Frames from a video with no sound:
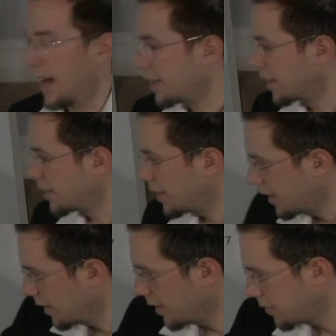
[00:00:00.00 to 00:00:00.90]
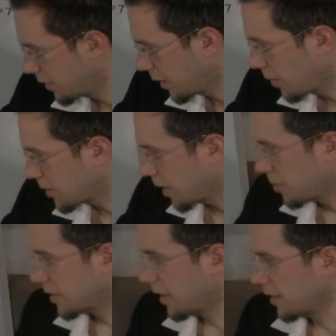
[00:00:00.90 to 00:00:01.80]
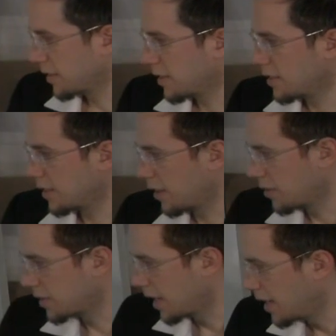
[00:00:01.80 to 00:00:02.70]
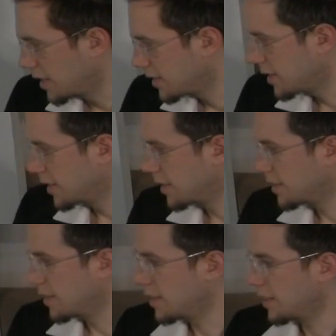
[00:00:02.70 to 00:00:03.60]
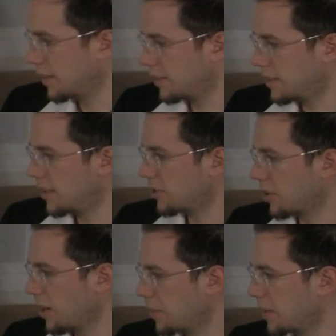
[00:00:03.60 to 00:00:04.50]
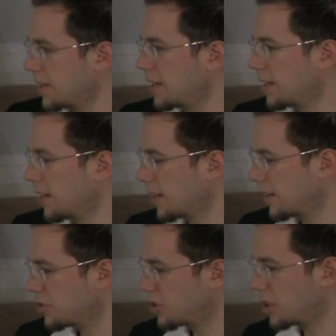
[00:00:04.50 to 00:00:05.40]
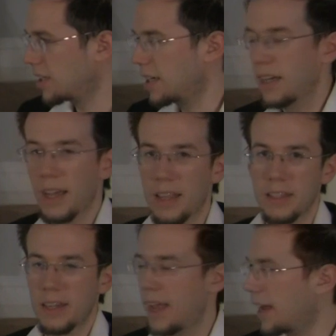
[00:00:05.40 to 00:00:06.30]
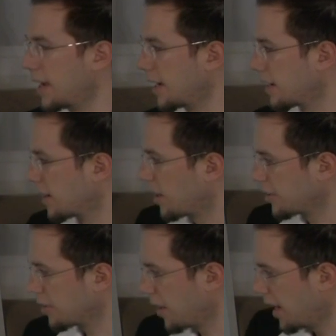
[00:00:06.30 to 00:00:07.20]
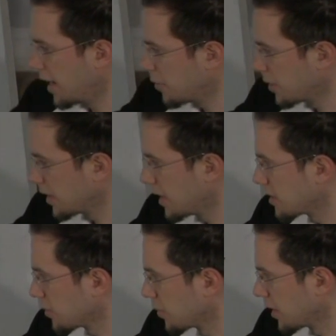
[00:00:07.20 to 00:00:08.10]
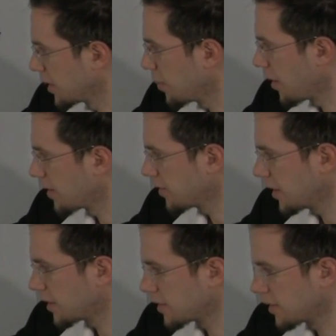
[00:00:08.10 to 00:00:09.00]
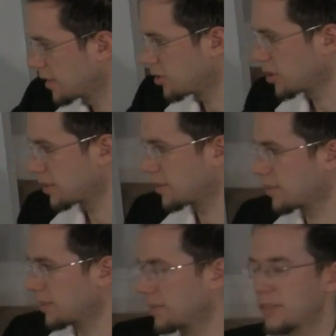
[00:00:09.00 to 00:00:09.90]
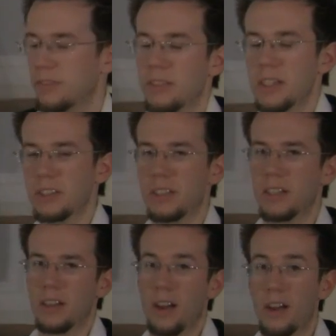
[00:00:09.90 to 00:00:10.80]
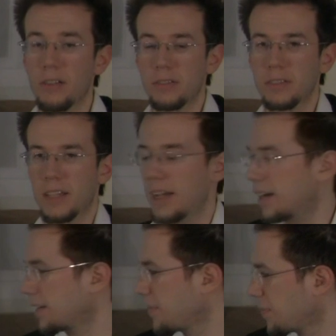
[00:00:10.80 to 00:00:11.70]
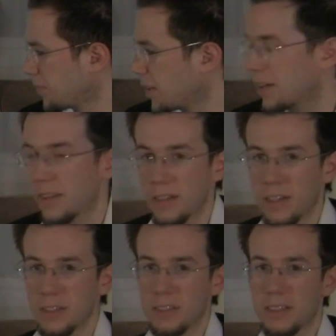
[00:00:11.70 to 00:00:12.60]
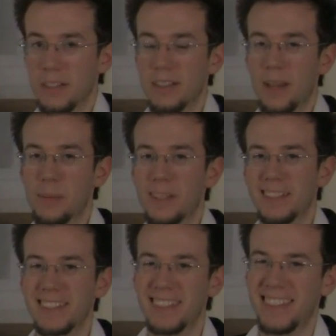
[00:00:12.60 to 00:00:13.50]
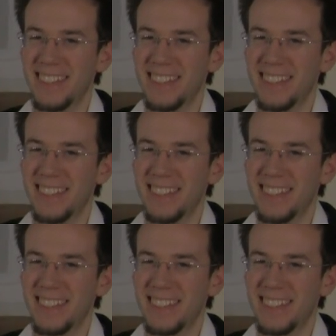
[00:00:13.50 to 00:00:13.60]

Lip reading: And then here, figure out what type of scale this is. It goes A, C, D, D sharp, E, G, and then A. Although A really isn't really part of it, it's just finishing it off, okay? I'll just tell you that much.